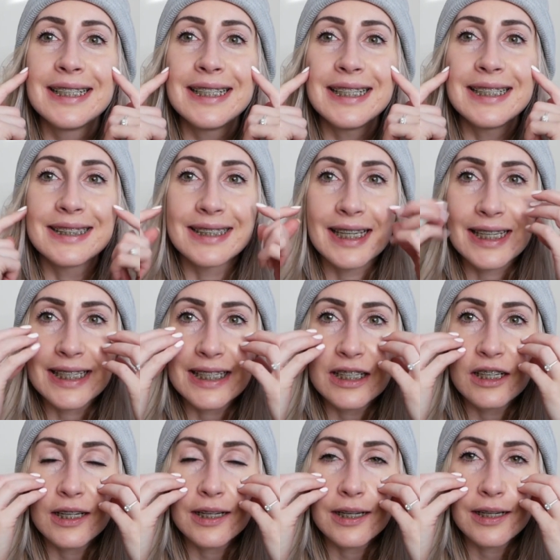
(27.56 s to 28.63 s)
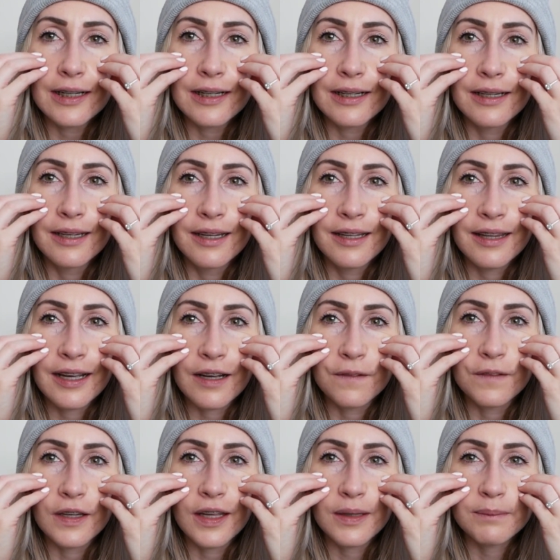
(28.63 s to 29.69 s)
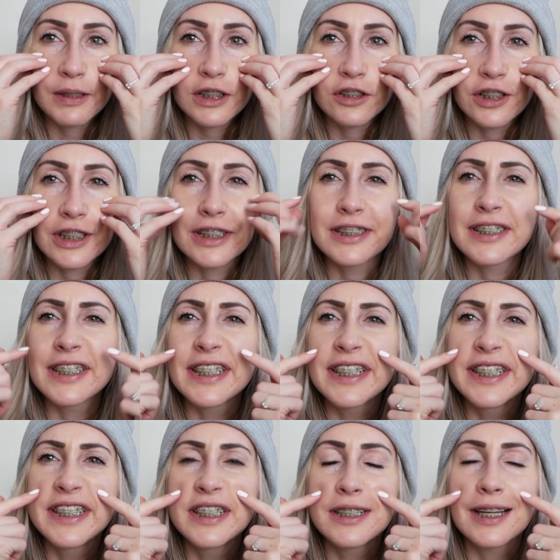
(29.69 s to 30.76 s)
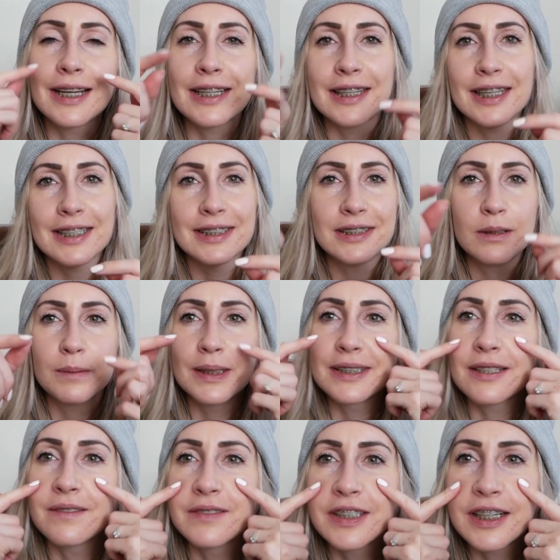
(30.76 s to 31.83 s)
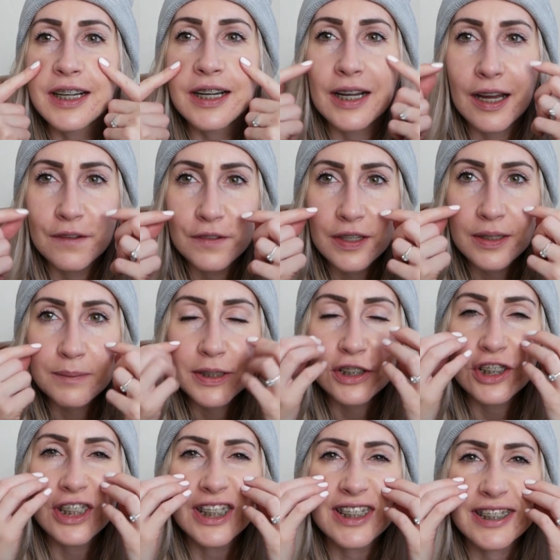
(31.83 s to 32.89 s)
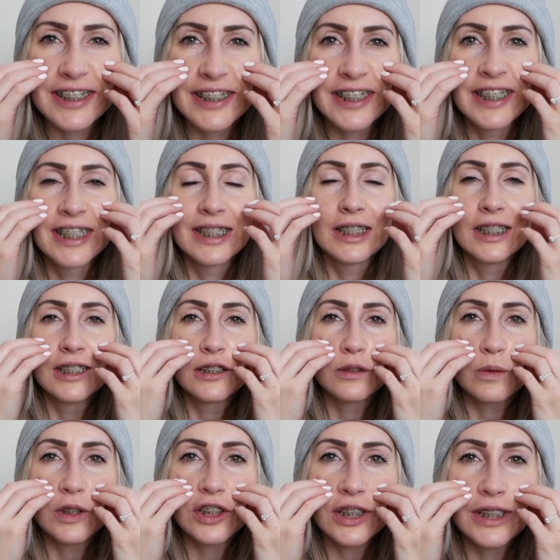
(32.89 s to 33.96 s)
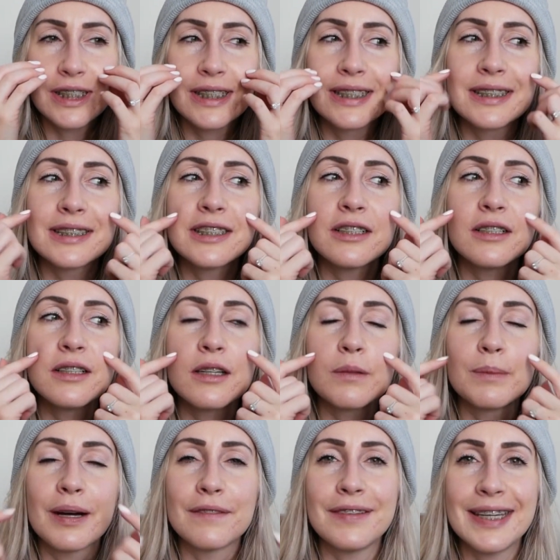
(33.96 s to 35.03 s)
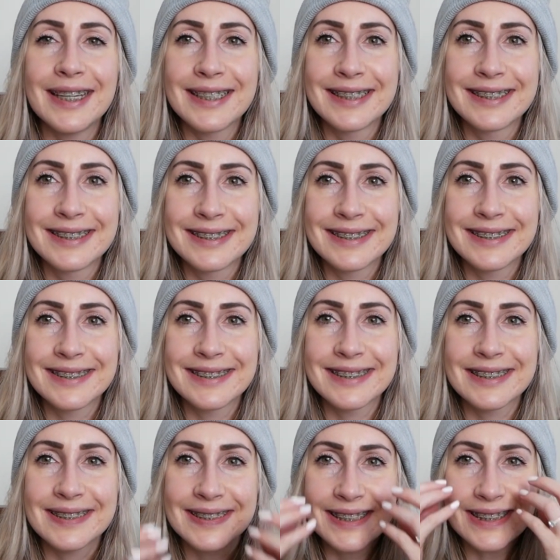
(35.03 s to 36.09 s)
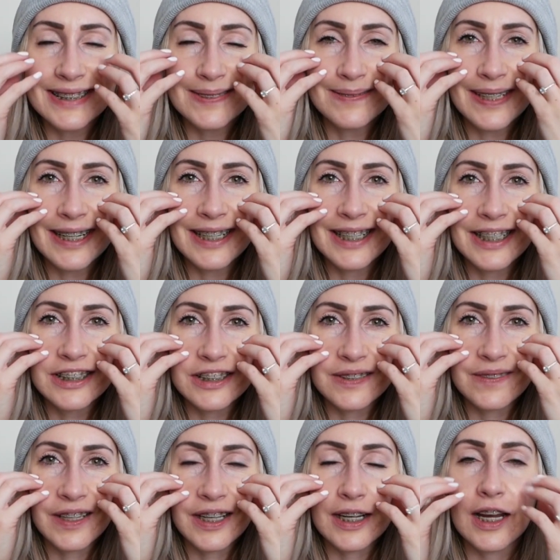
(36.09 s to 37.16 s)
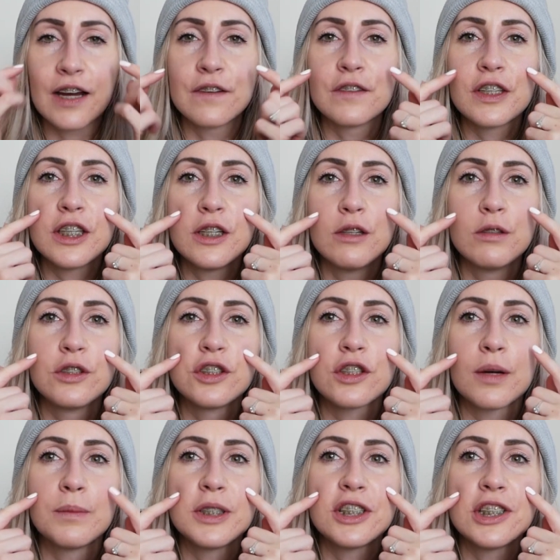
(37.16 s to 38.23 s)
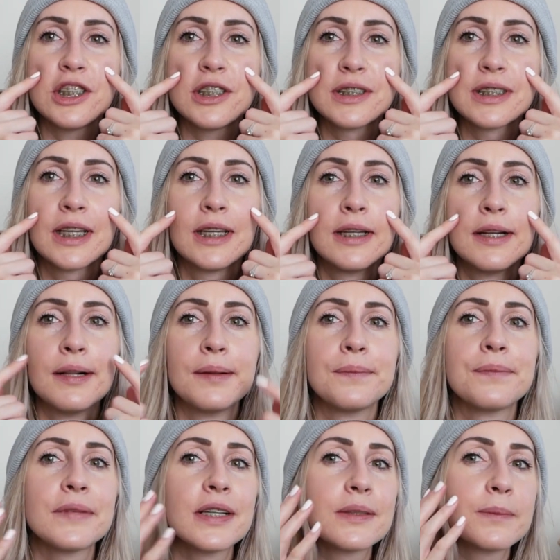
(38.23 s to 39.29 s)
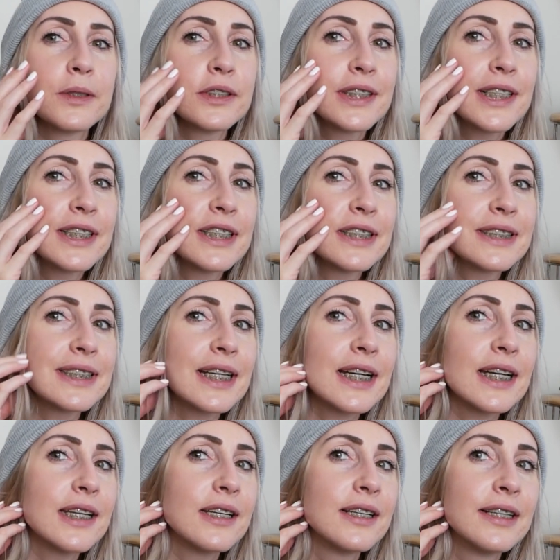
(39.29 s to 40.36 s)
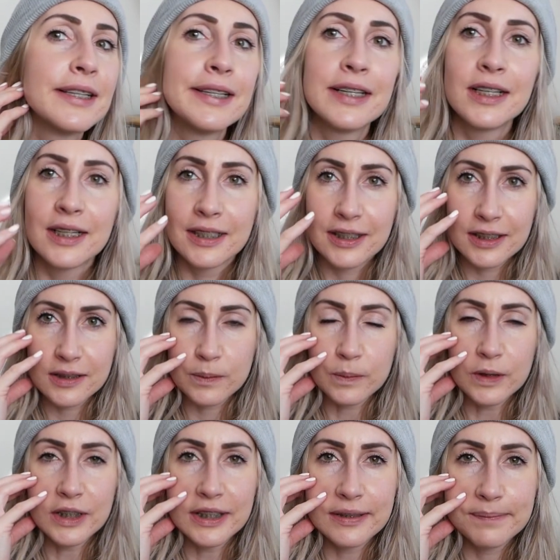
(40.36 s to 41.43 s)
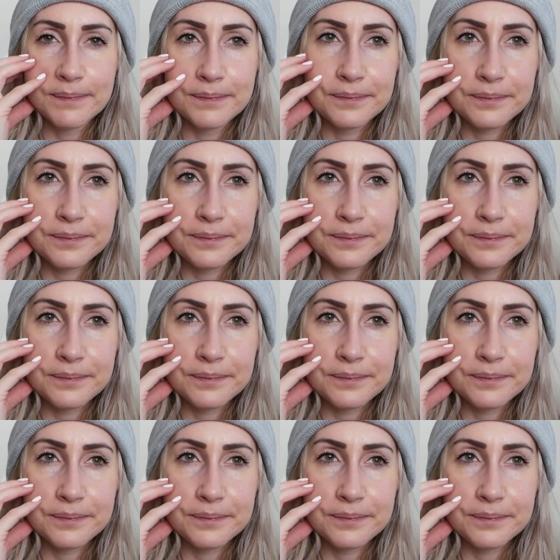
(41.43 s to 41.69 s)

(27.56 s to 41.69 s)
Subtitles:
is like I feel like my cheeks are, I can like see myself in there. I feel like my cheeks are squishy still, a little puffy. Like when I smile, I just feel like I have huge chubby cheeks. It's mostly on this side that's swollen.